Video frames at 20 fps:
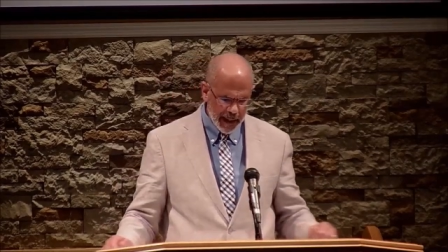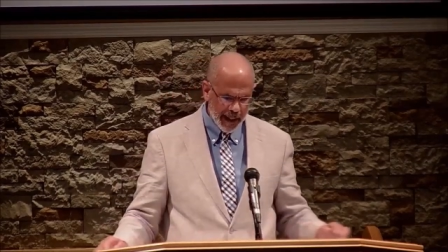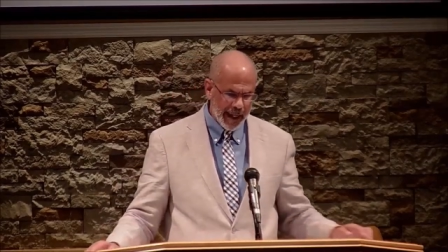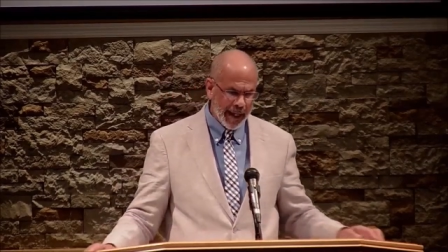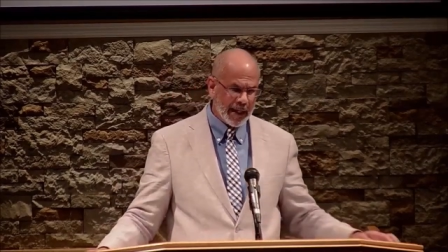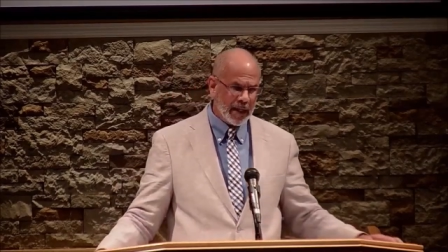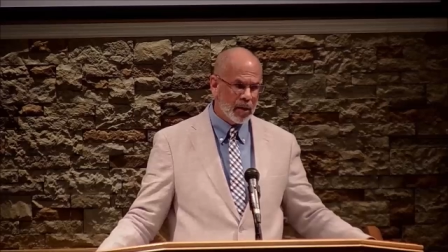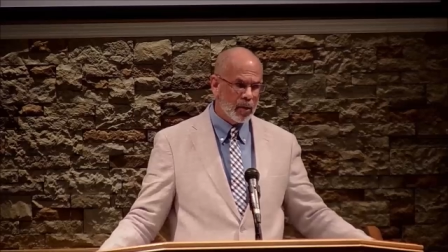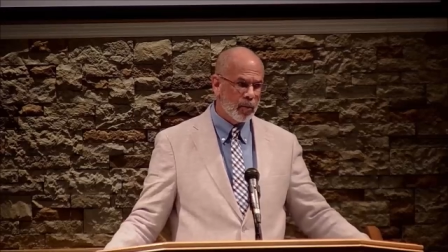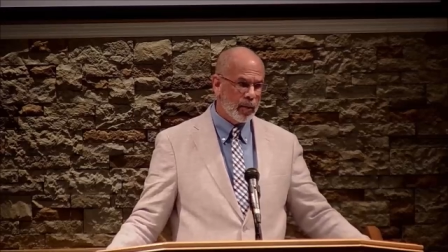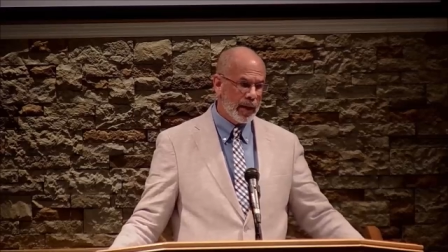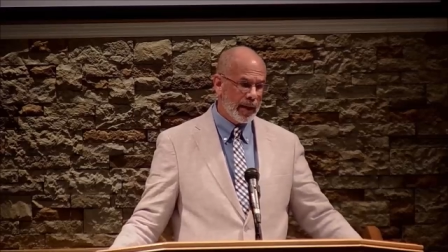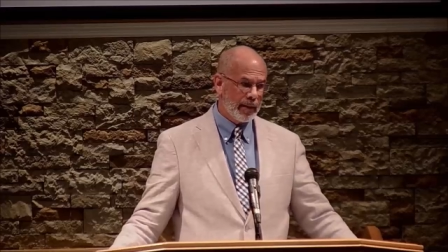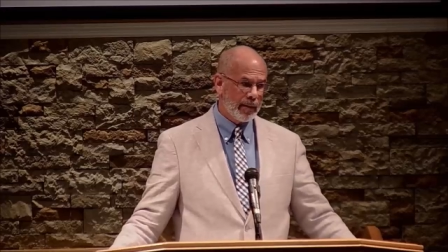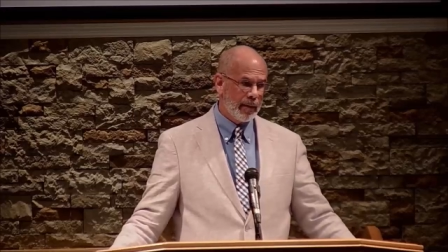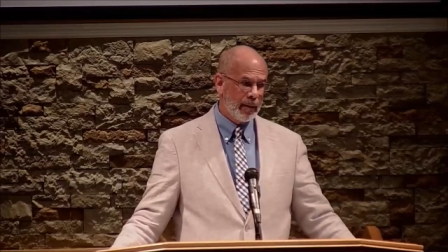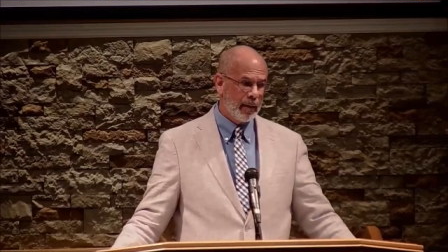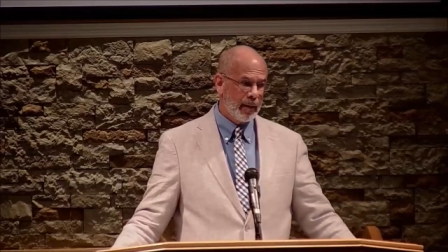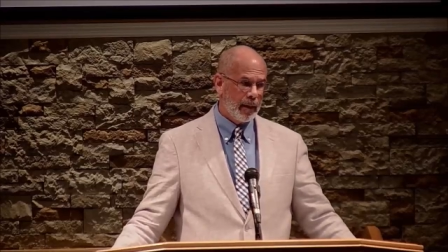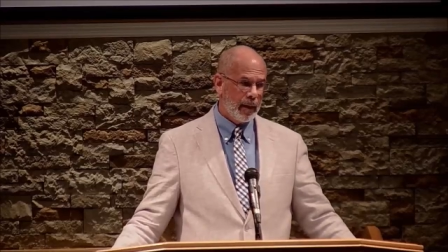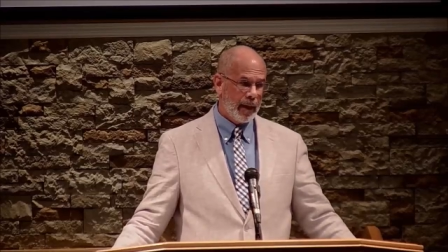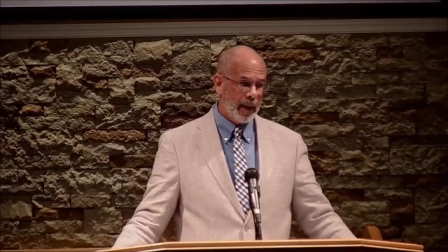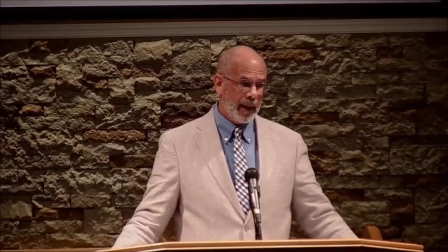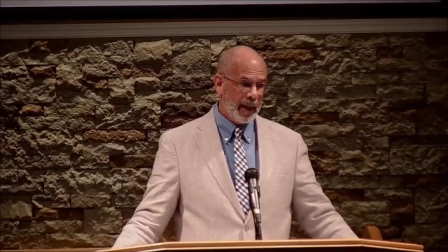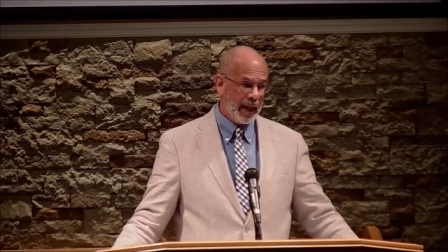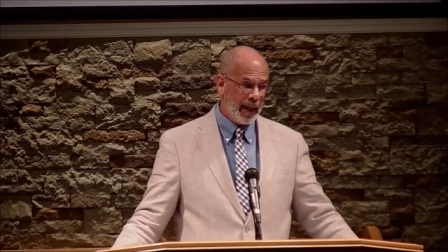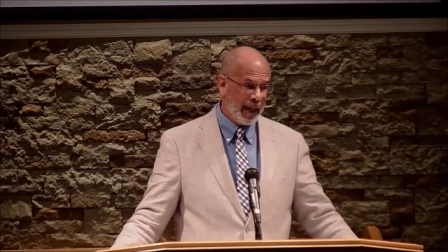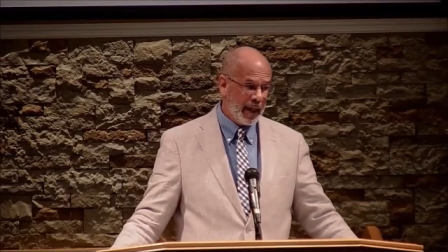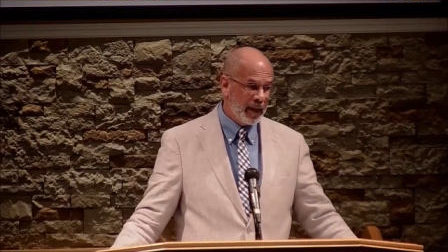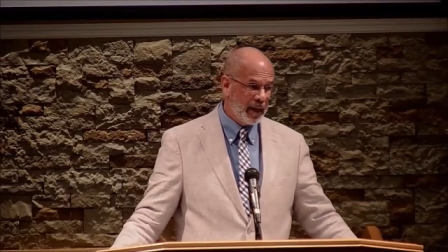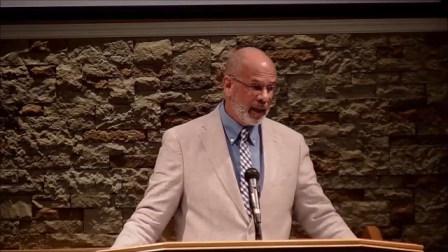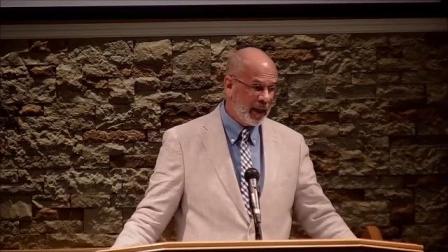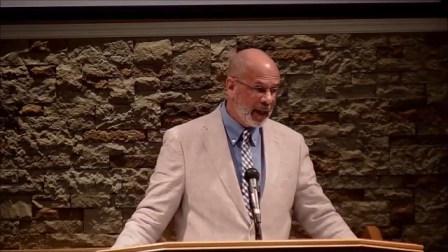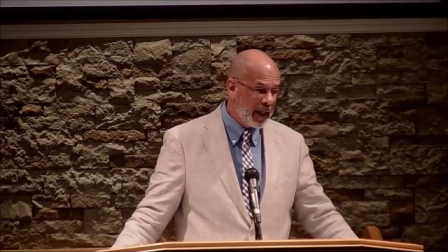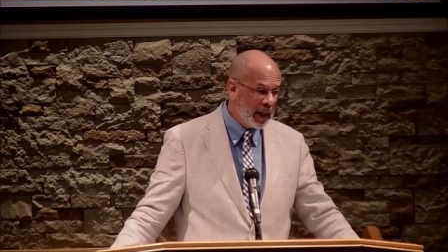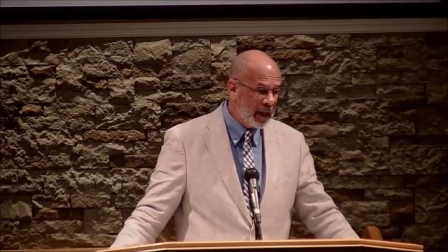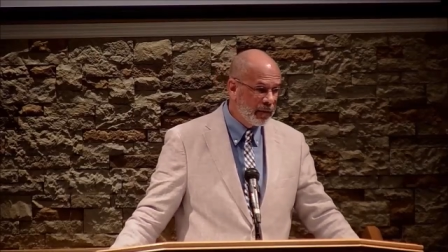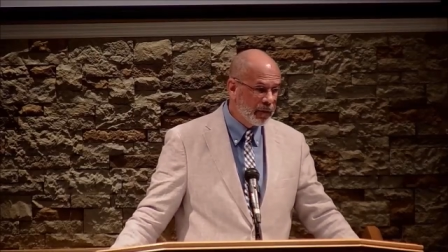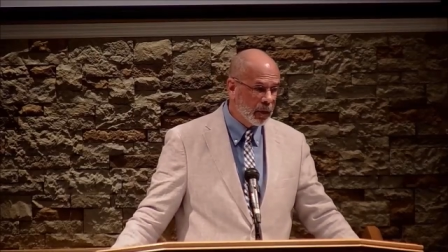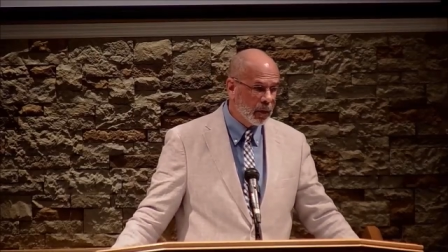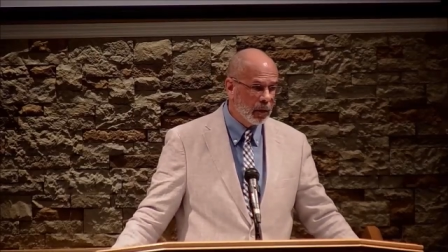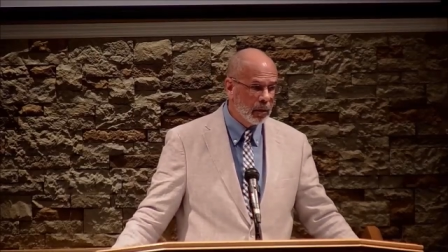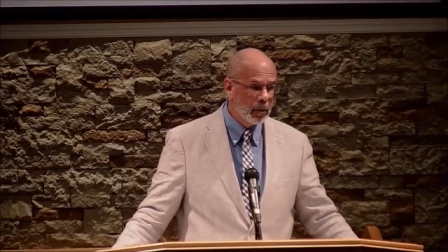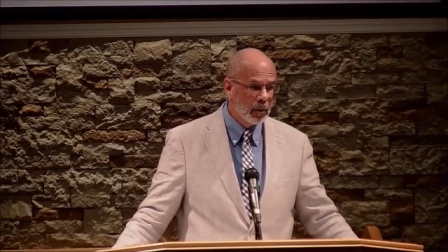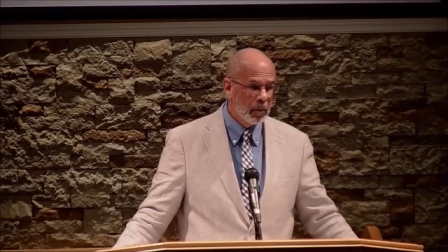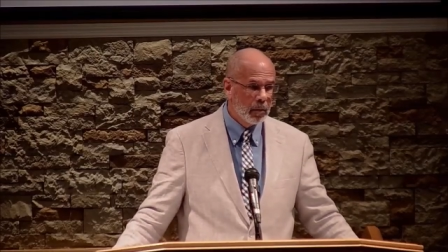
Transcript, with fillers: ignorant in evil,